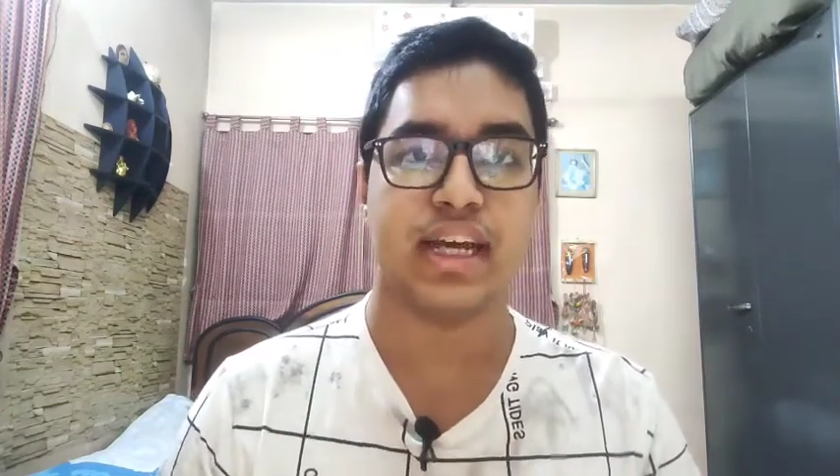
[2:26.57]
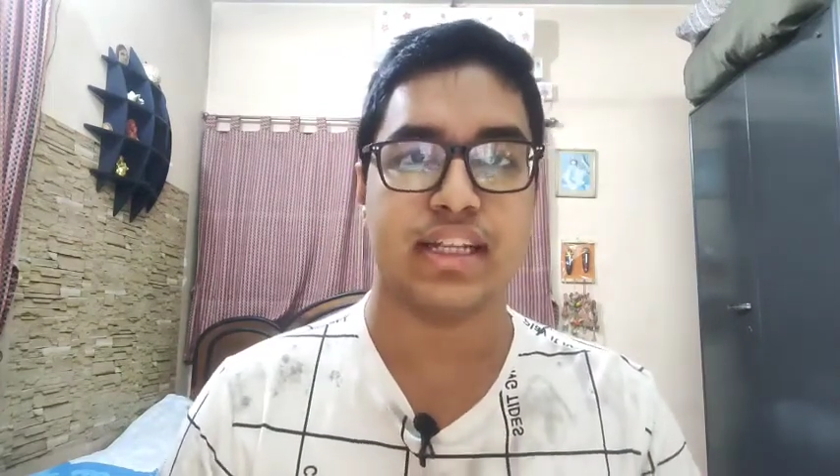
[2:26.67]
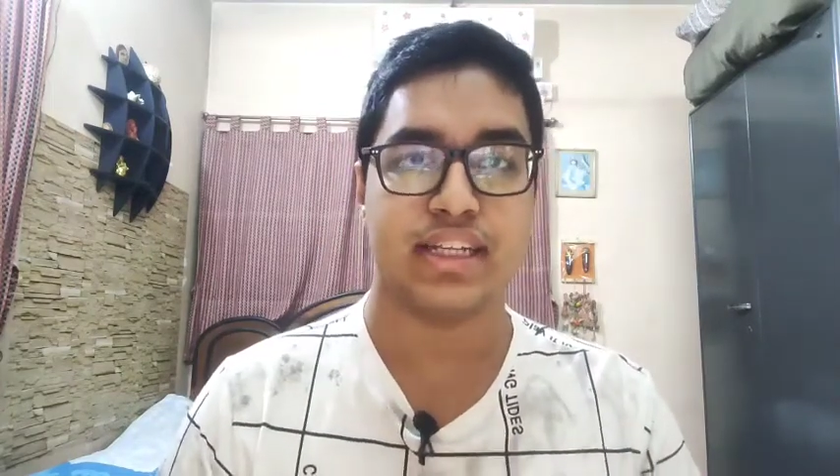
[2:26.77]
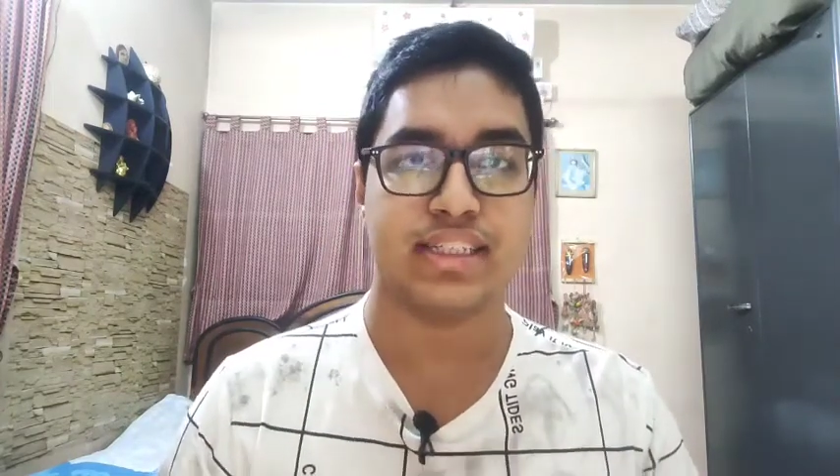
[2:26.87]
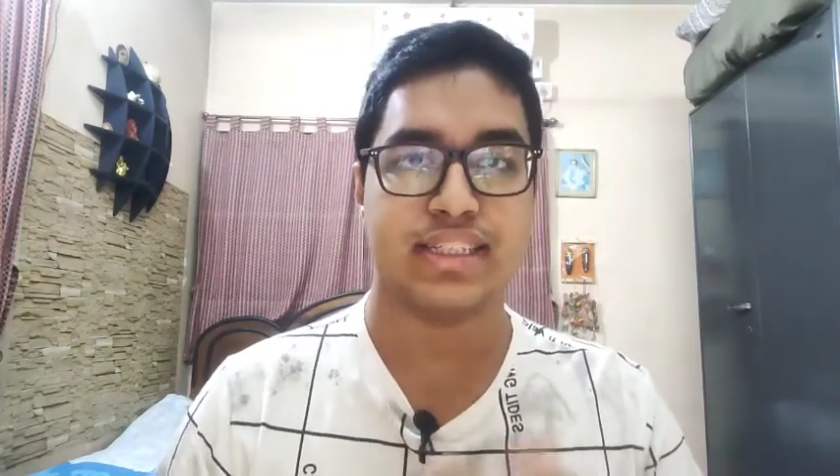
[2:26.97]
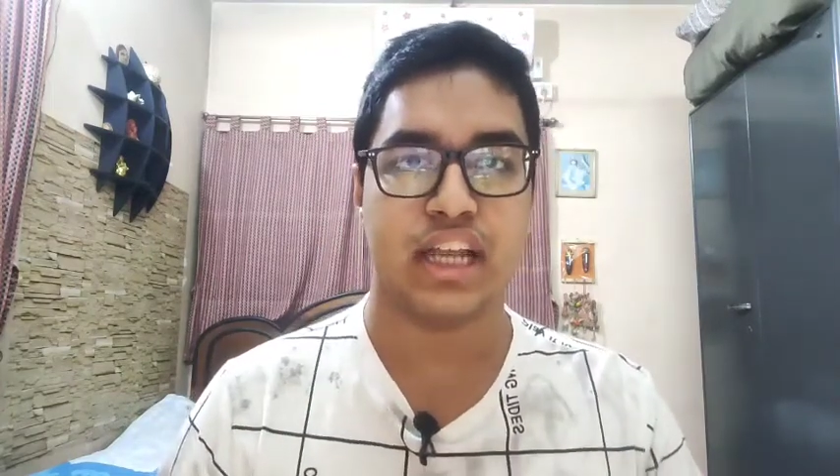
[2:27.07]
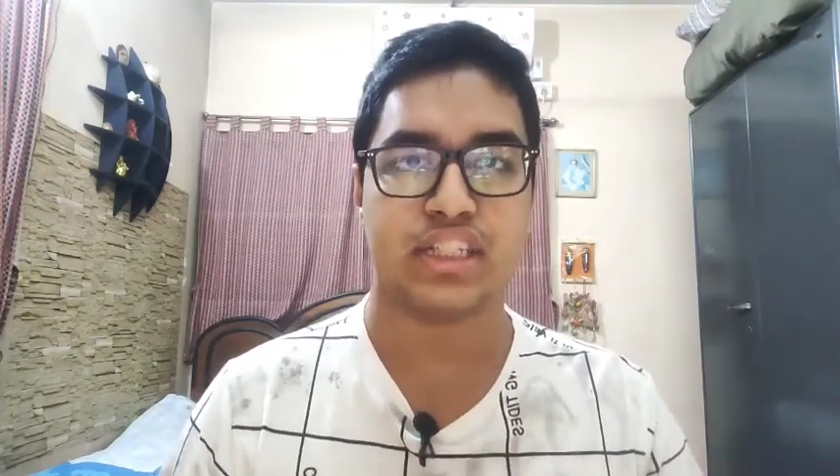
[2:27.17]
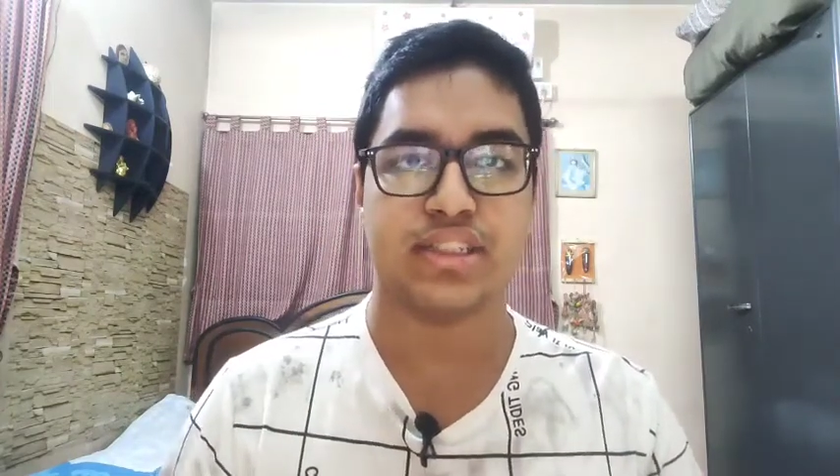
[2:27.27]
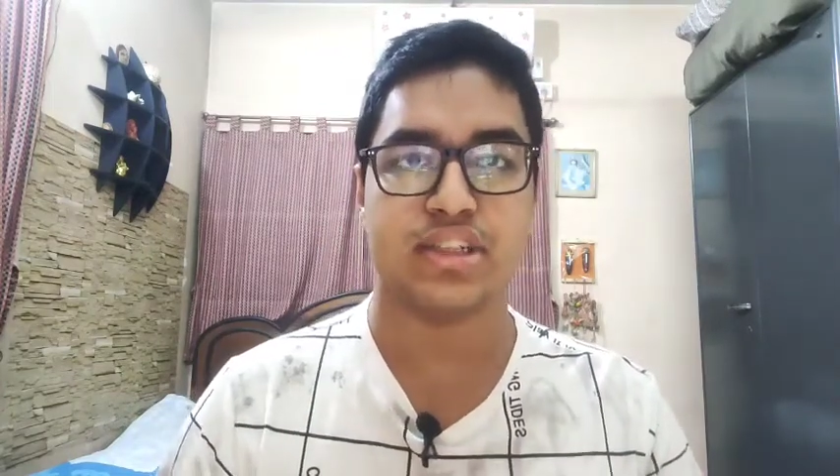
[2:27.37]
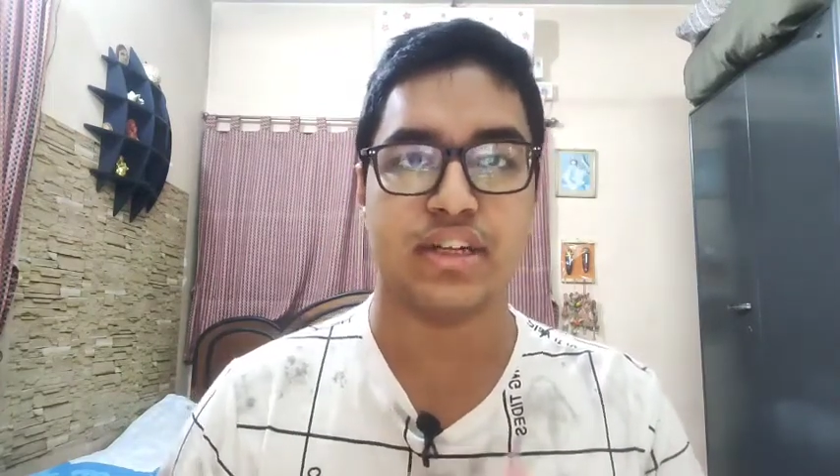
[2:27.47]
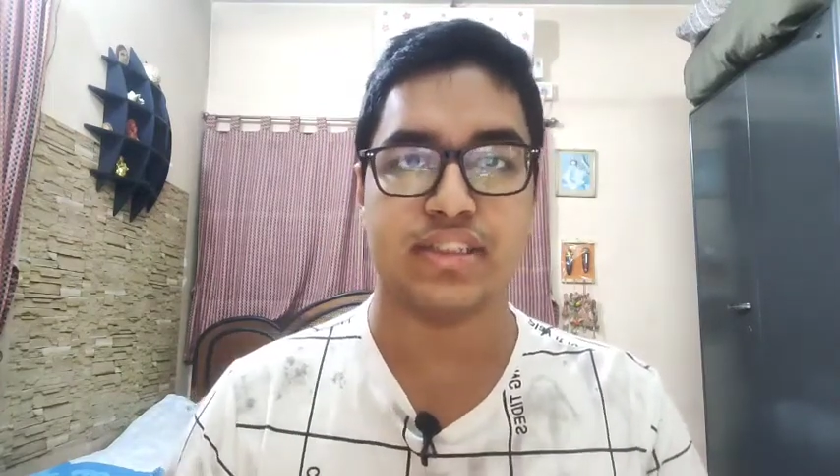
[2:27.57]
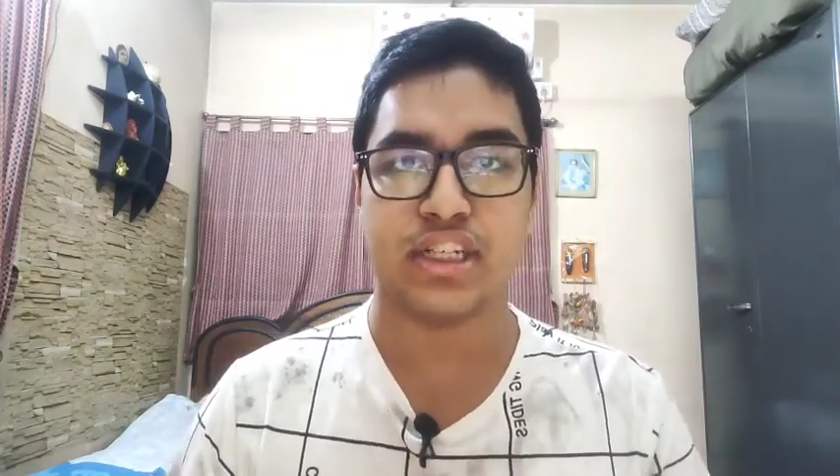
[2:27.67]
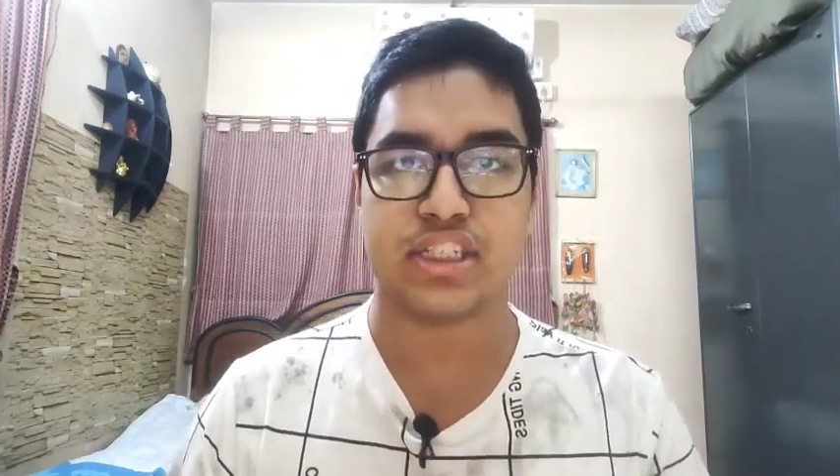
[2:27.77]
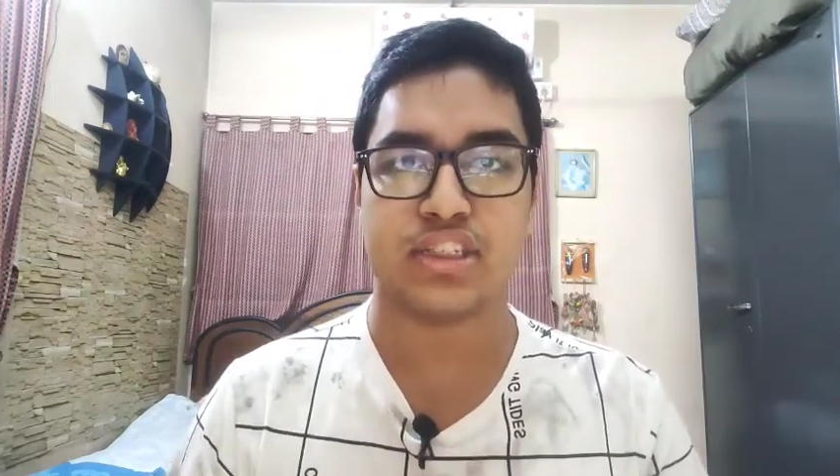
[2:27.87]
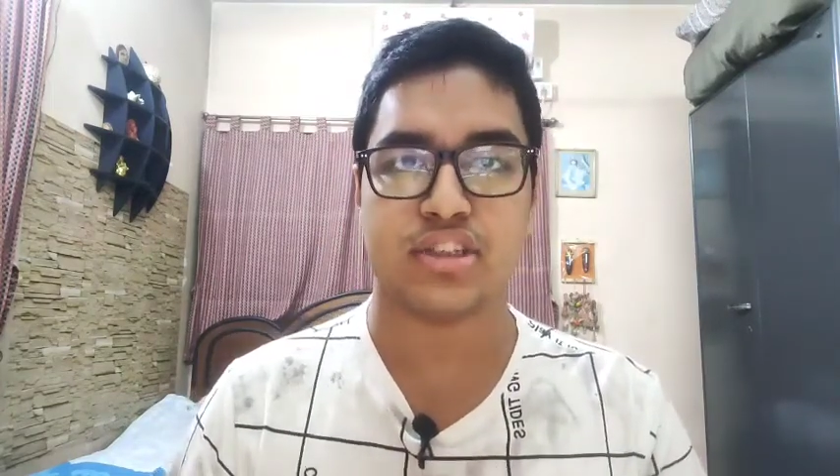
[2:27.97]
That is the selection sort,
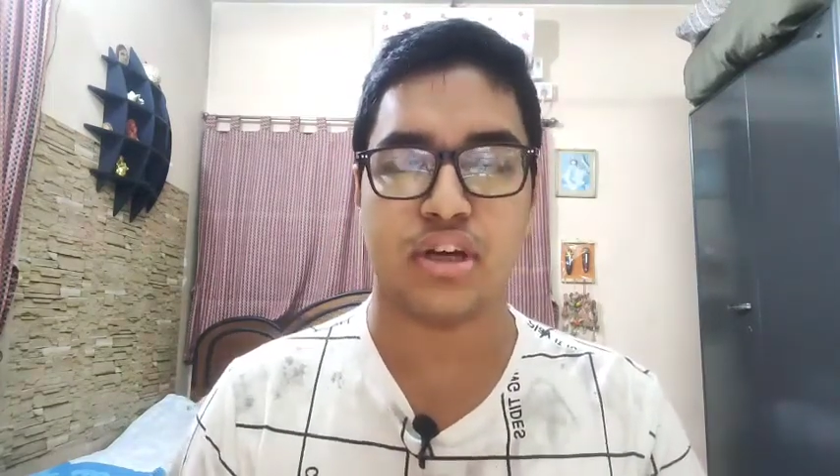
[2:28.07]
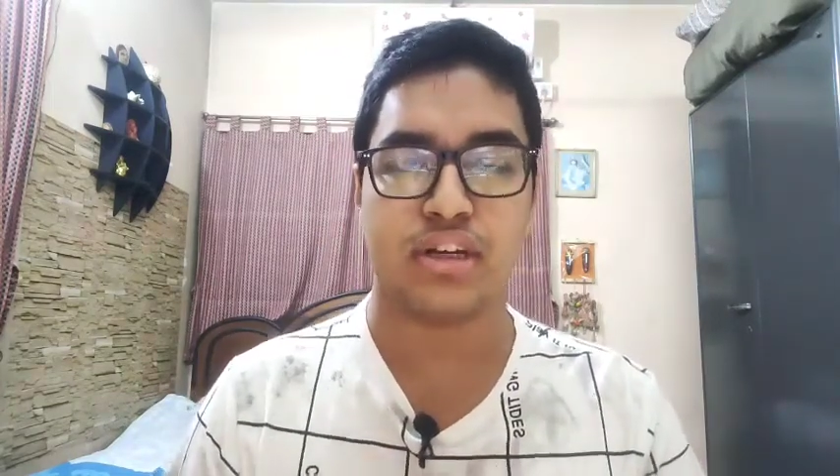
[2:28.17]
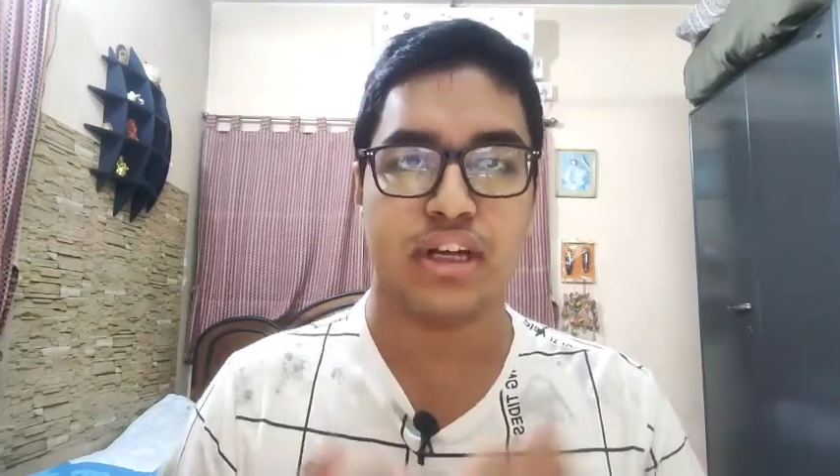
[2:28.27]
insertion sort.